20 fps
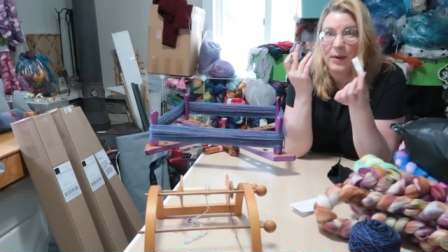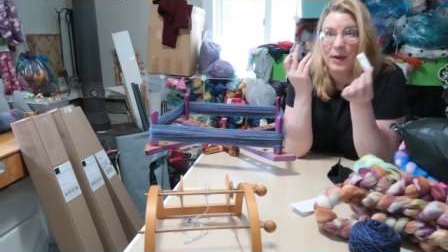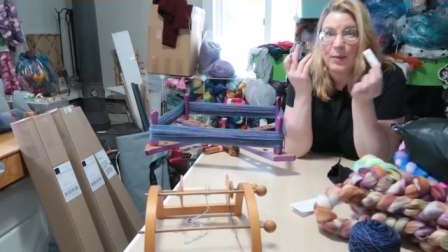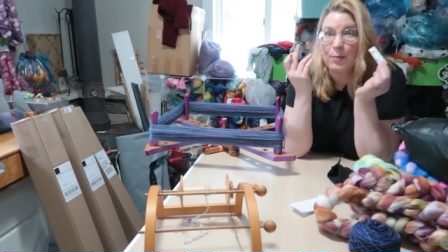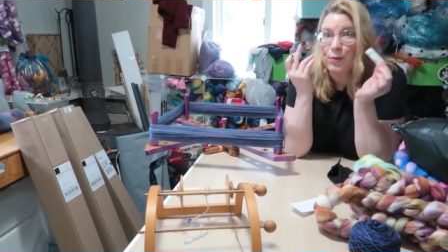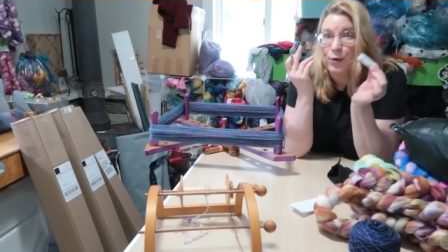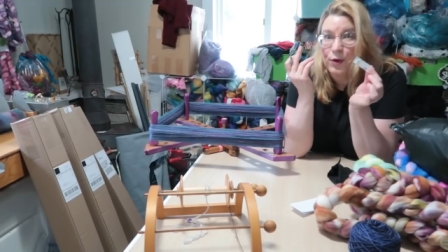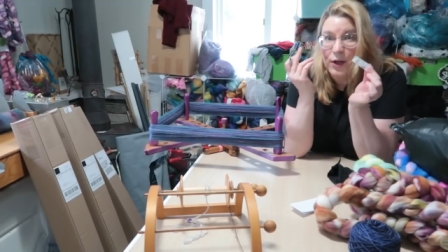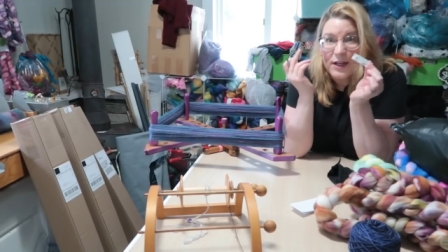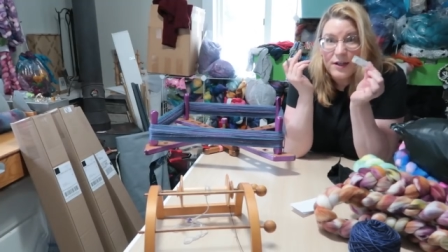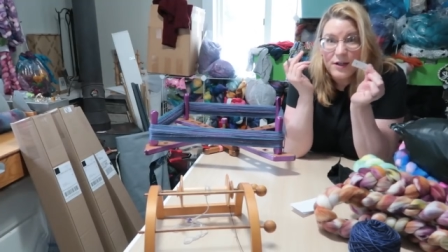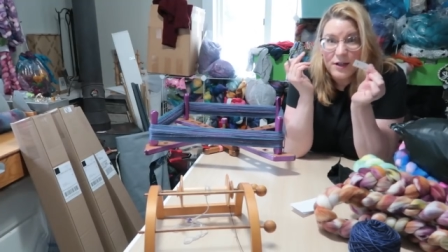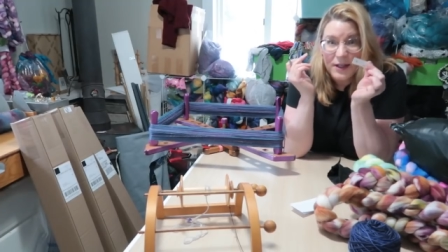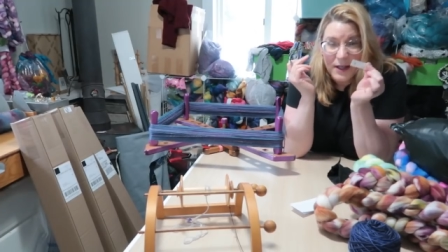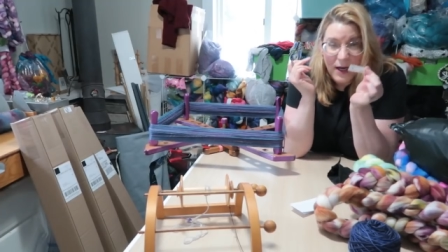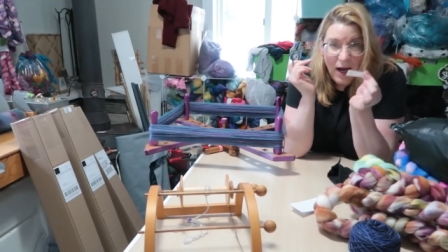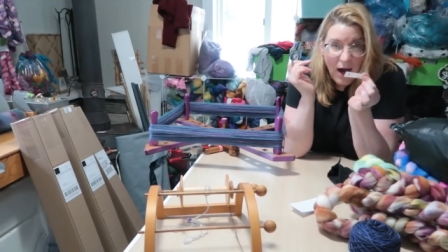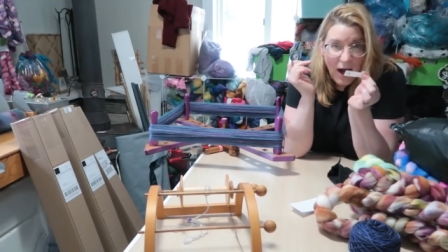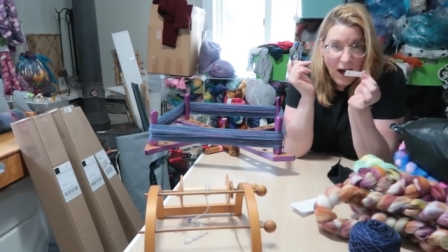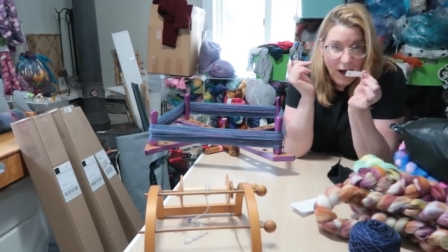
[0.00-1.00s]
be
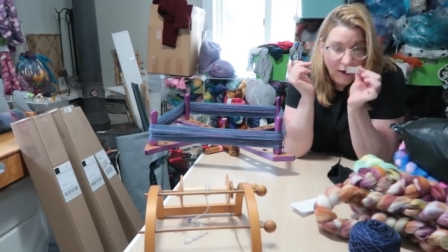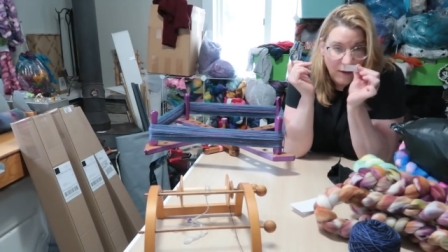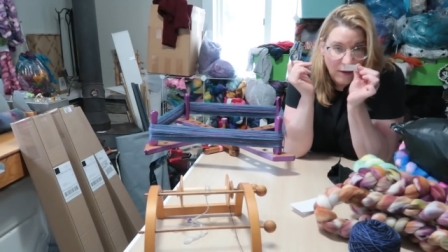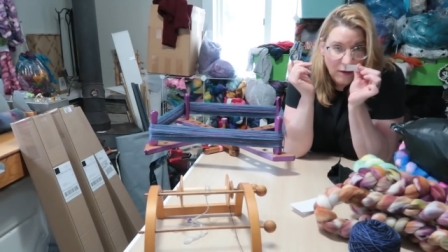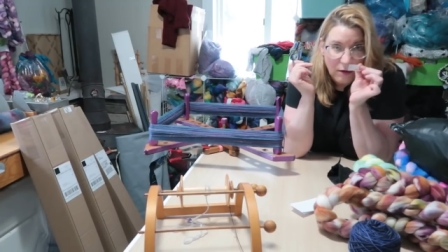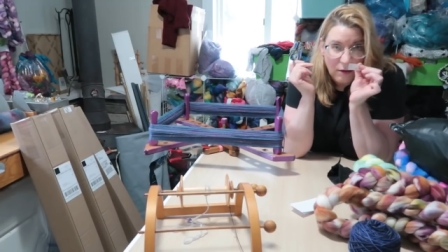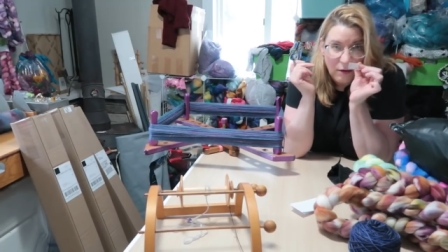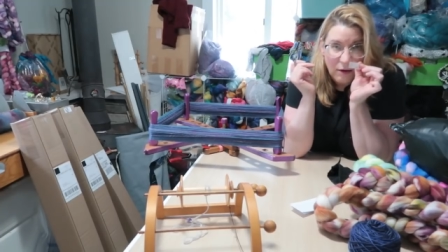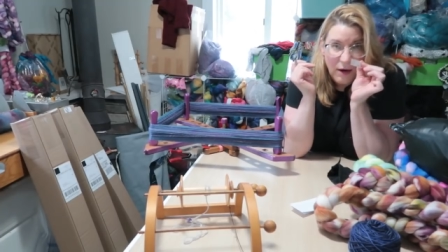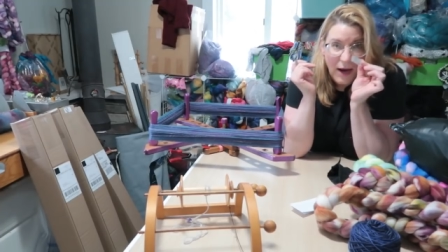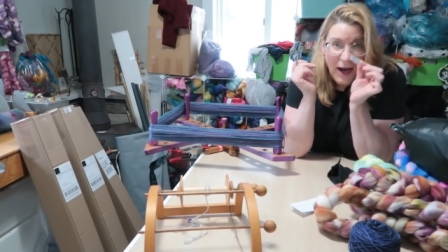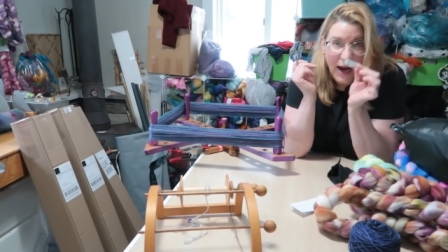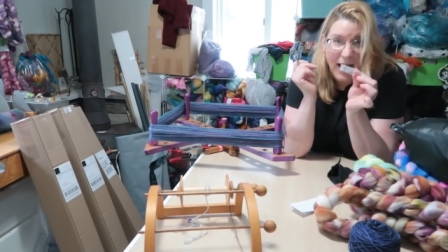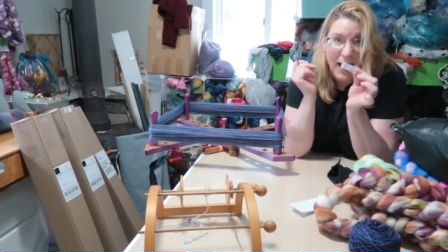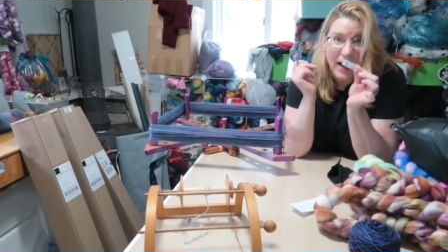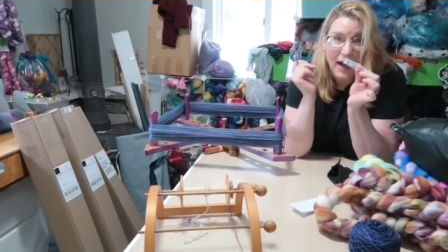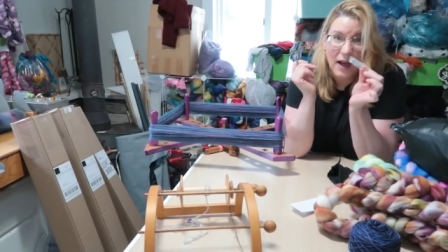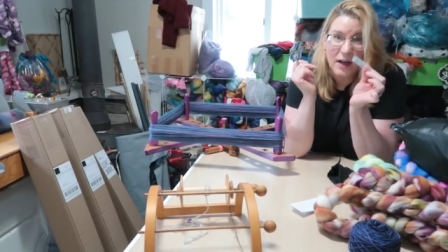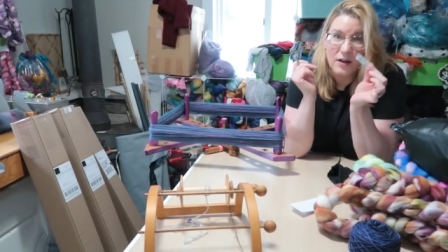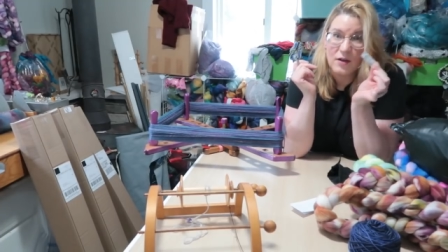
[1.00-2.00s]
printed on
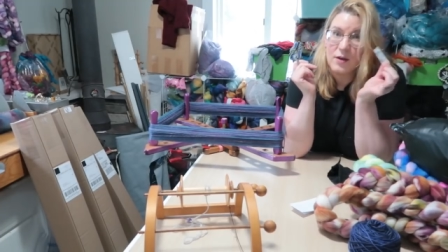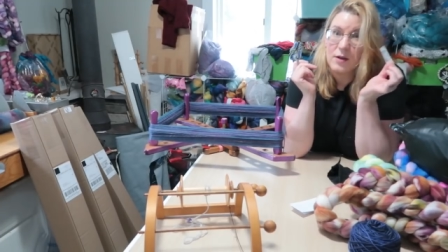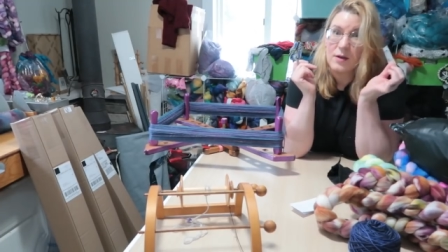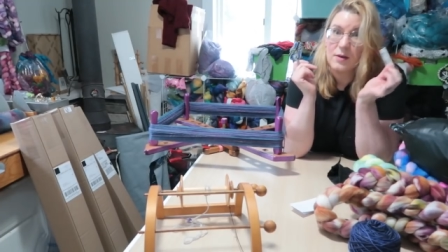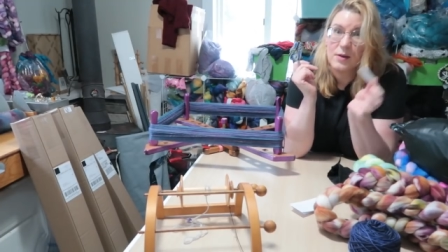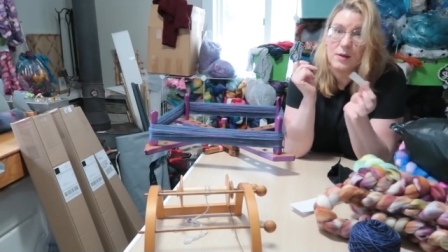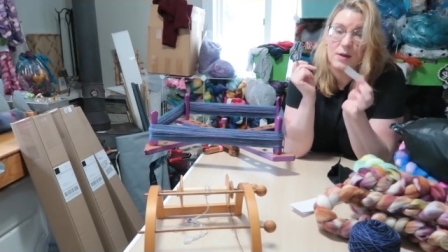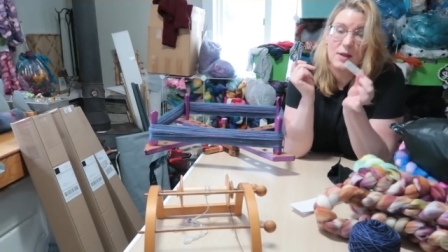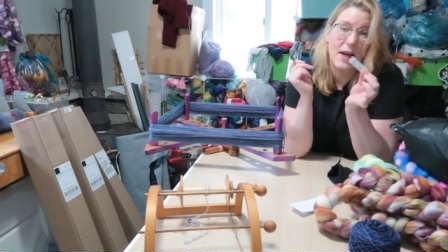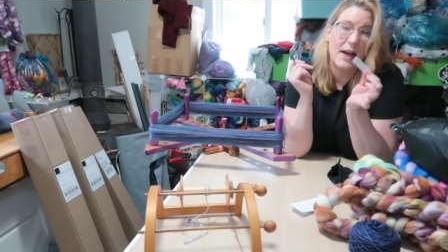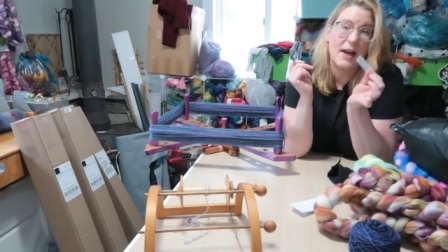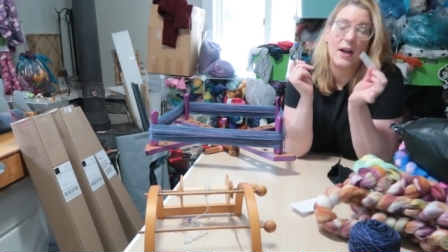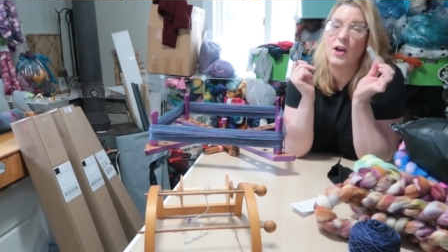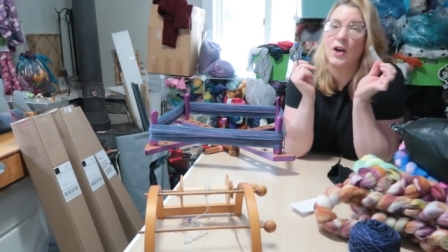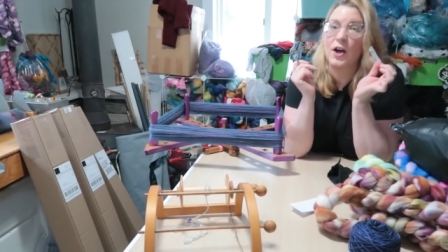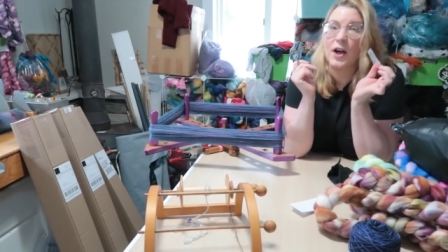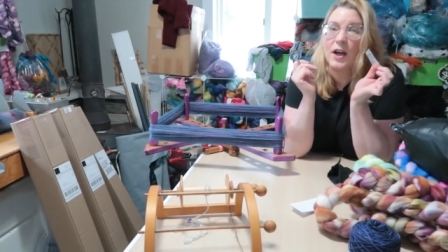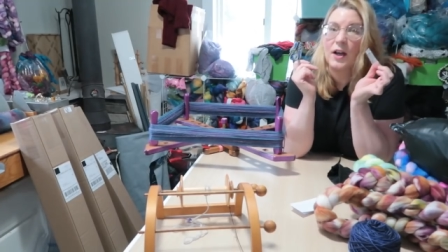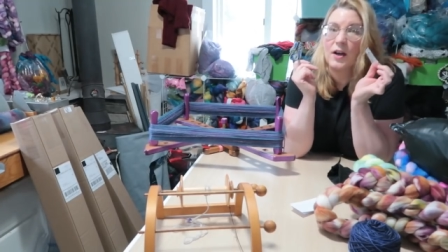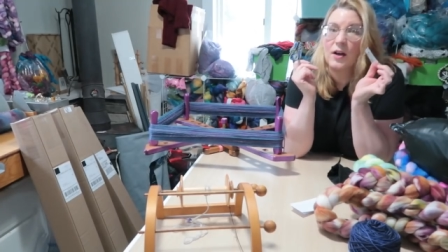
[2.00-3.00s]
and stay
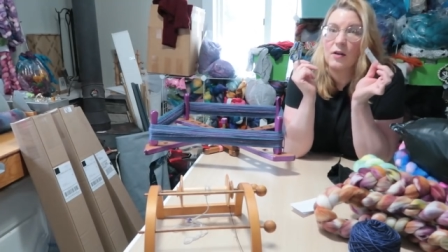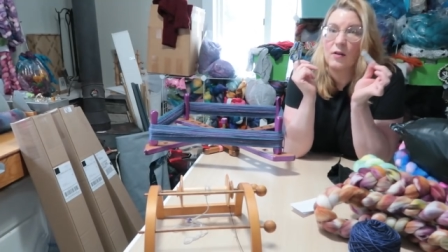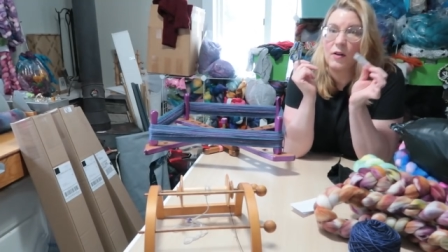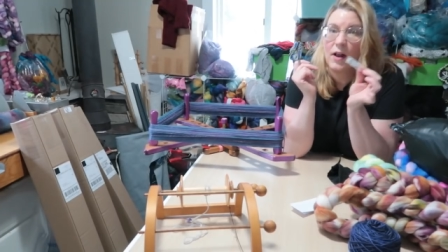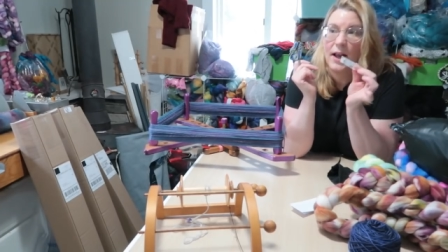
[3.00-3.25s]
good